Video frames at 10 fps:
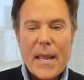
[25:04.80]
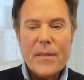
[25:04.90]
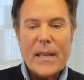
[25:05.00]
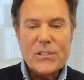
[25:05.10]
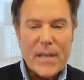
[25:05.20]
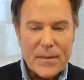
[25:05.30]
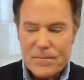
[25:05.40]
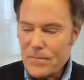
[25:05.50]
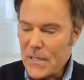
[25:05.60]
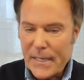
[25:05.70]
and they
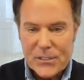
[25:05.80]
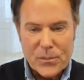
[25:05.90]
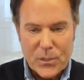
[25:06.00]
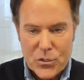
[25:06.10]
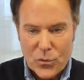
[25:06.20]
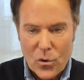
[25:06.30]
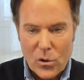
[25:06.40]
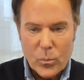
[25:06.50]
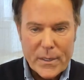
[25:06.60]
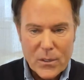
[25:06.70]
said you need some
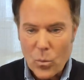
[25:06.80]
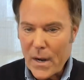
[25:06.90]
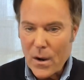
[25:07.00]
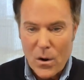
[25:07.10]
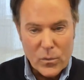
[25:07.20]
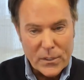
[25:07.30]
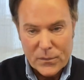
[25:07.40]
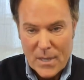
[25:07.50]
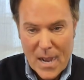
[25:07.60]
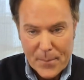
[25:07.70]
control we didn't want to own
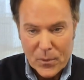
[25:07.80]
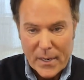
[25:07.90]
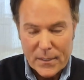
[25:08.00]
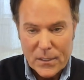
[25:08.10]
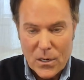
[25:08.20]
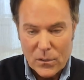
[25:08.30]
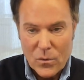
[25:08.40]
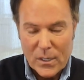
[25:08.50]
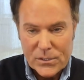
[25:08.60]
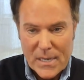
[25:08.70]
and operate a
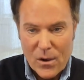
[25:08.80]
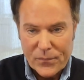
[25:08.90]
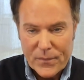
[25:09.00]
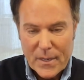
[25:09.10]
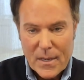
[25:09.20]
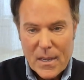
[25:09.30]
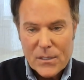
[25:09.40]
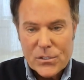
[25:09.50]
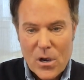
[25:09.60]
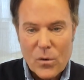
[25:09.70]
colo ourselves
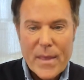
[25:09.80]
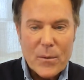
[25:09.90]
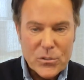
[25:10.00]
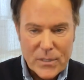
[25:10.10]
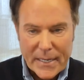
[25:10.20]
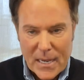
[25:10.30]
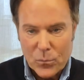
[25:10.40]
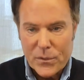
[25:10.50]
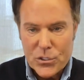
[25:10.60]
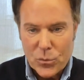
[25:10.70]
so that was
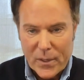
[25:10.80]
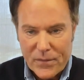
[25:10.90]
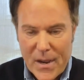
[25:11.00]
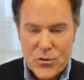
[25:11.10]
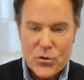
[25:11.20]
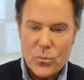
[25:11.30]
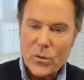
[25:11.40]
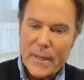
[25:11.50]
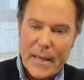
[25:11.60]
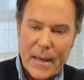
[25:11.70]
again where the joint venture
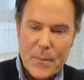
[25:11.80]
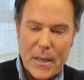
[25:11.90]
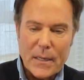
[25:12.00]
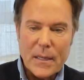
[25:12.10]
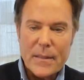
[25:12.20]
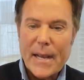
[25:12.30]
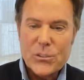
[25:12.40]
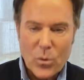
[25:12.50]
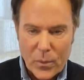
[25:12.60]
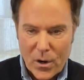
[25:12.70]
really came in, and
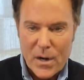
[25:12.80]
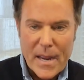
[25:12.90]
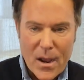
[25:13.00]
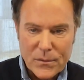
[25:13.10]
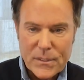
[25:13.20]
that's where we are now